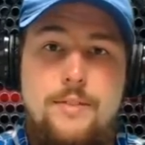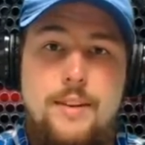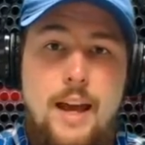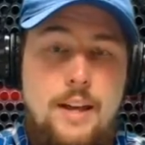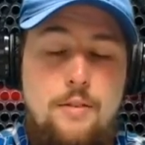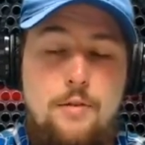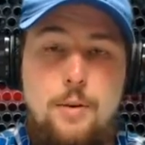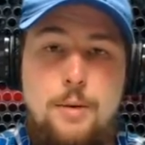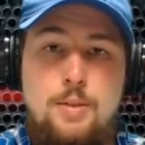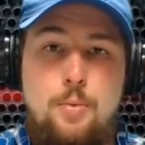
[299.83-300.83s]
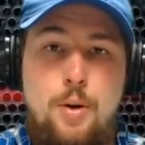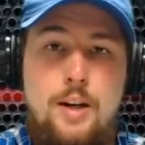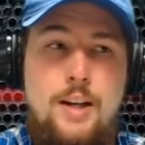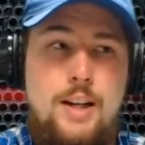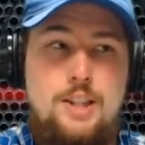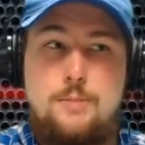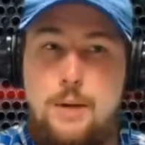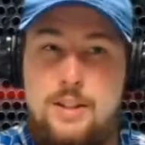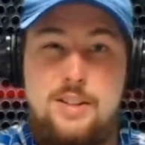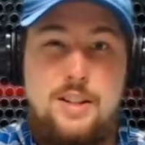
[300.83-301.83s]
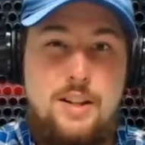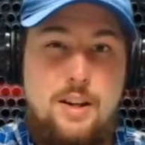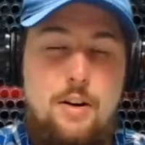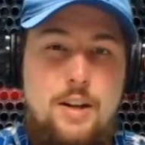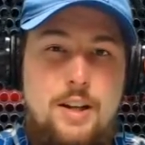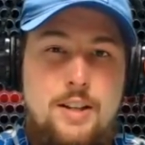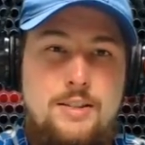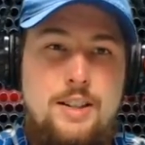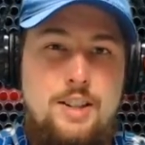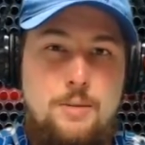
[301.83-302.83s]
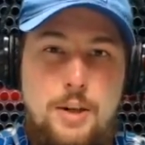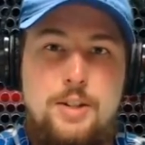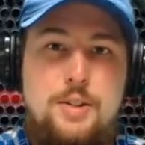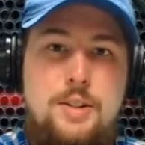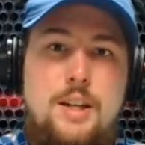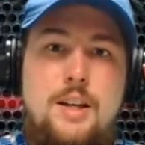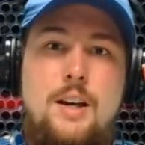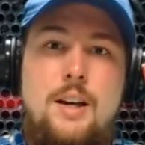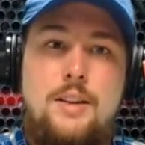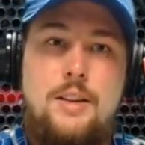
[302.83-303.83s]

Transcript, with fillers: And if you miss one, especially the Guardians, especially the